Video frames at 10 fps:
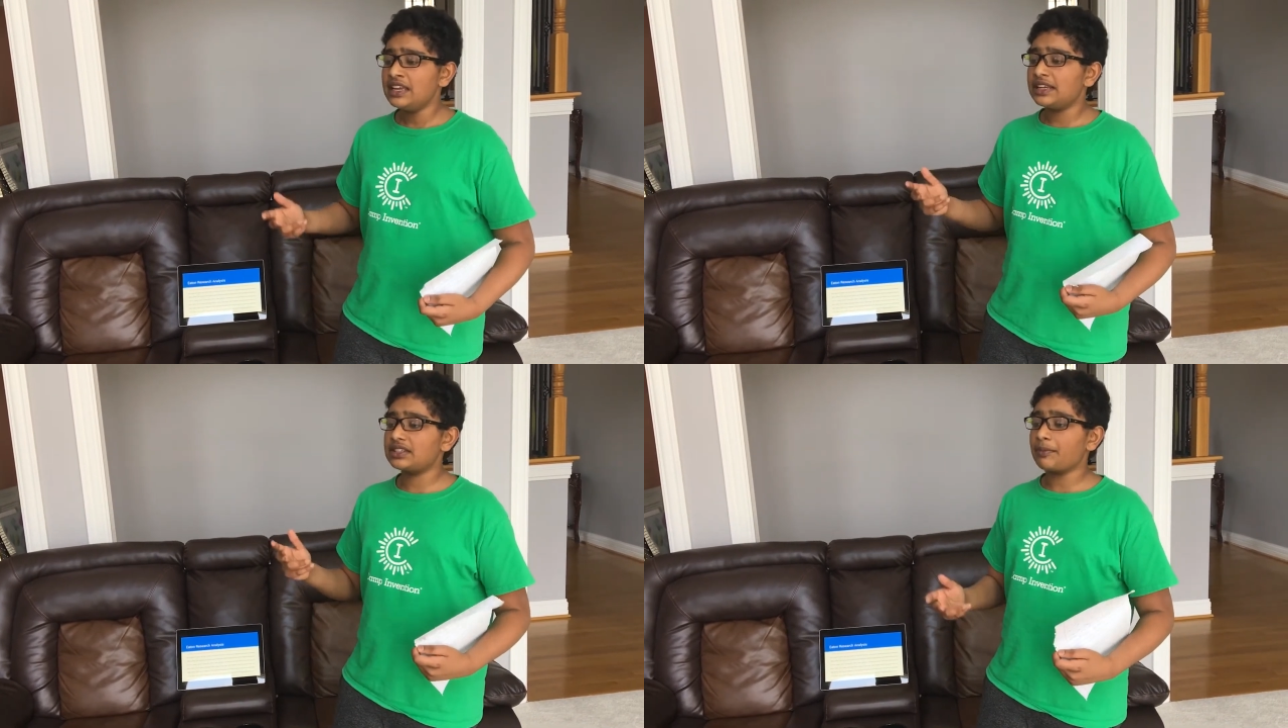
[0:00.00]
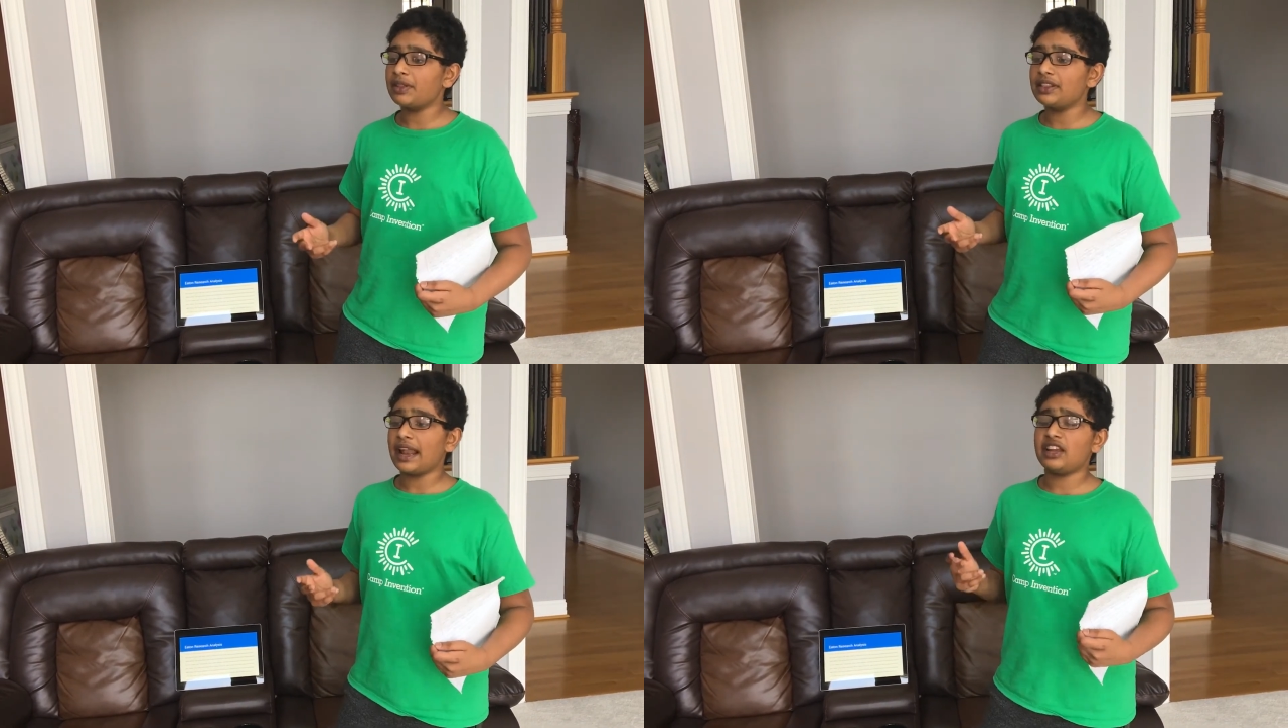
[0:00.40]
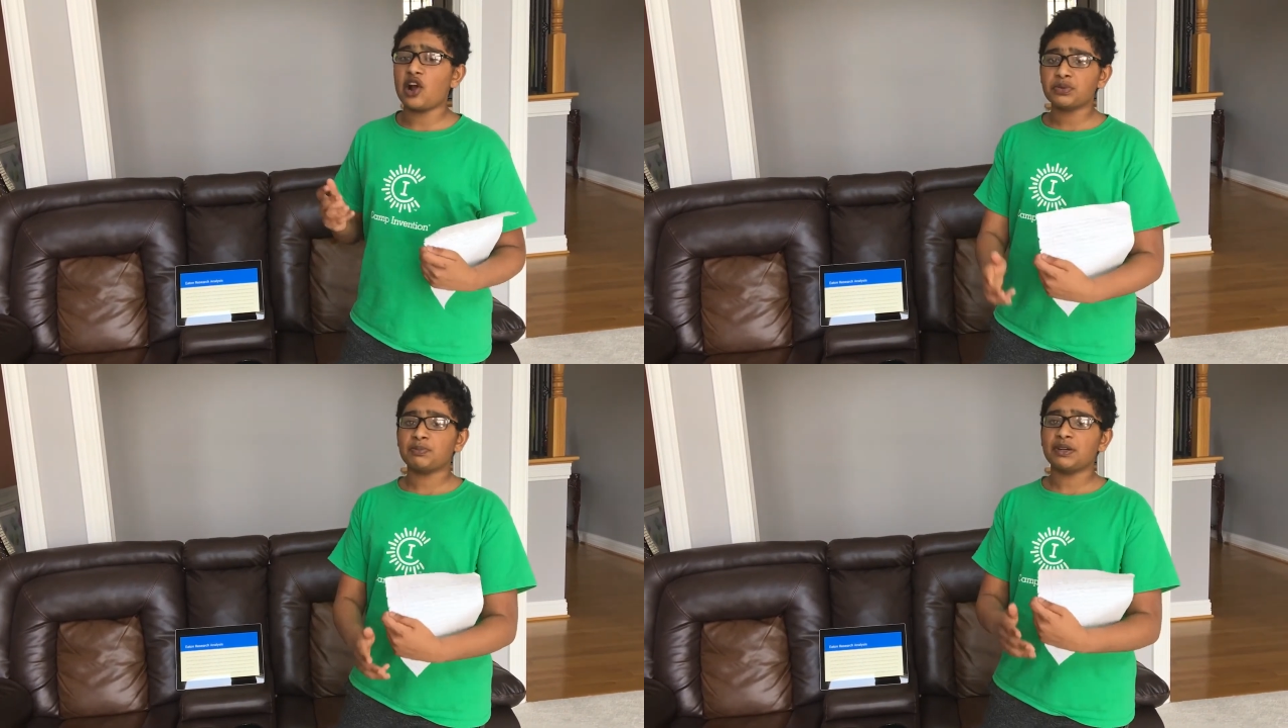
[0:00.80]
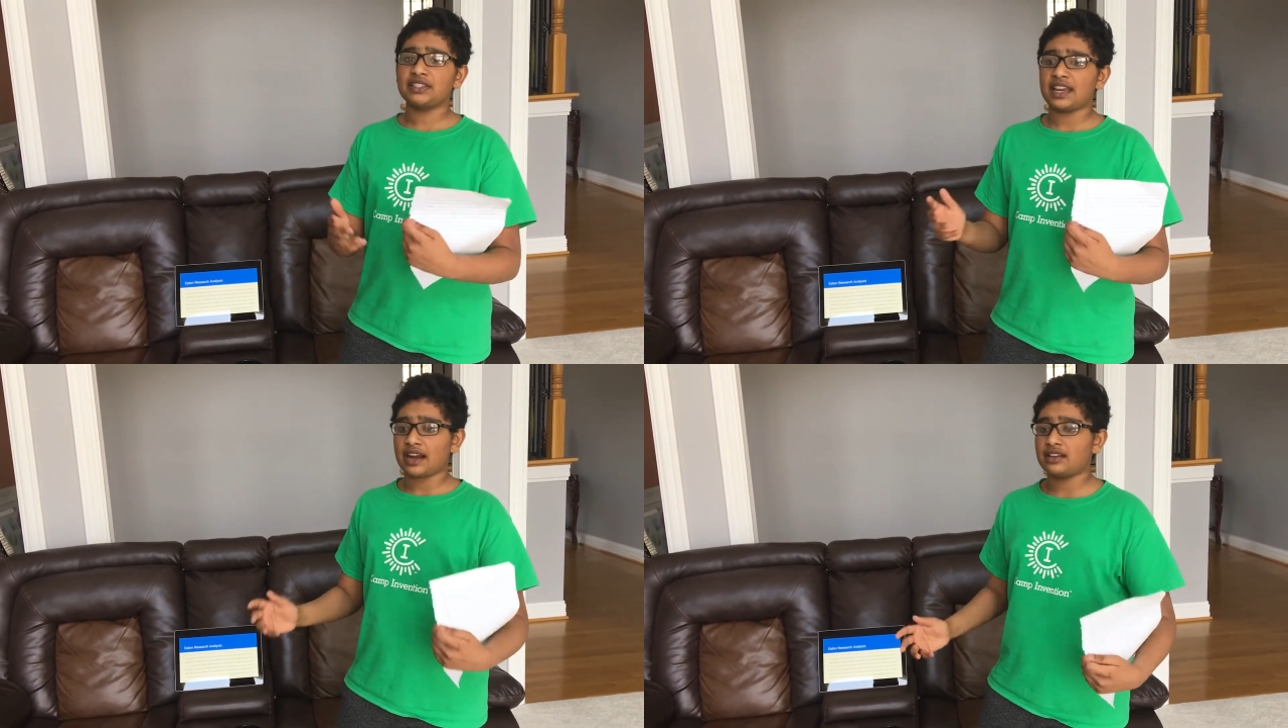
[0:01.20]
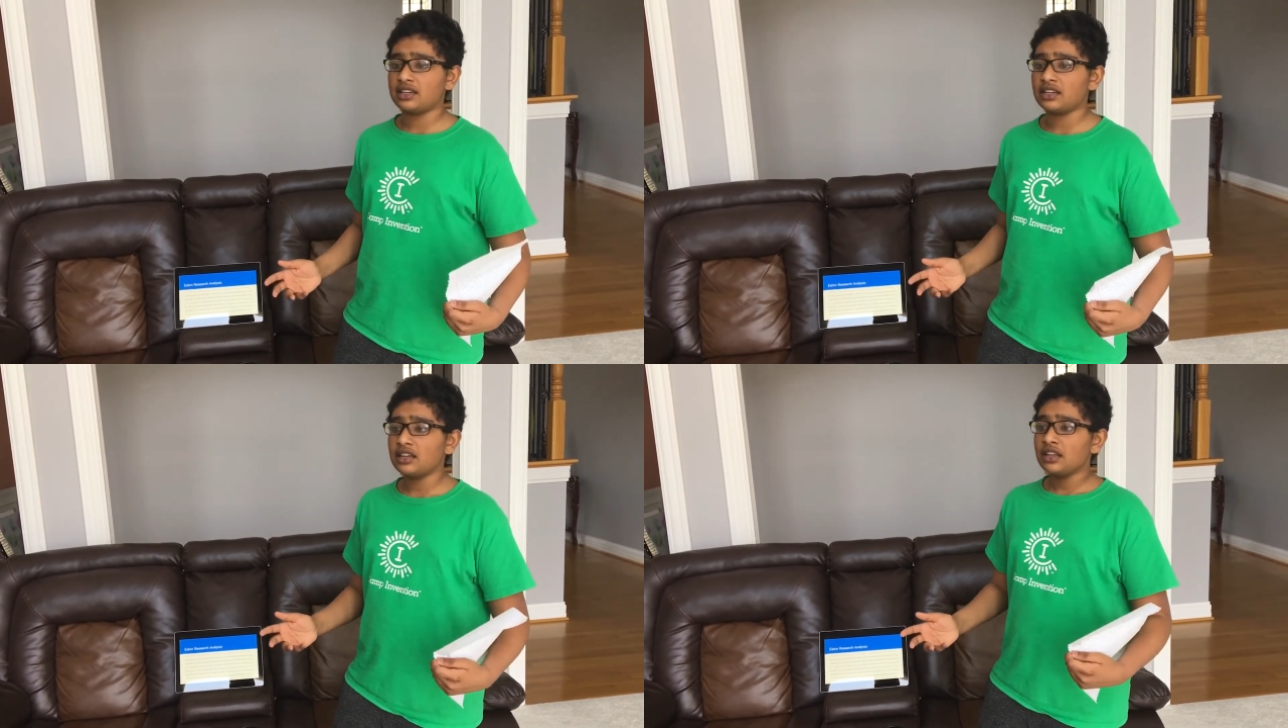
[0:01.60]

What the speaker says: is something that helps protect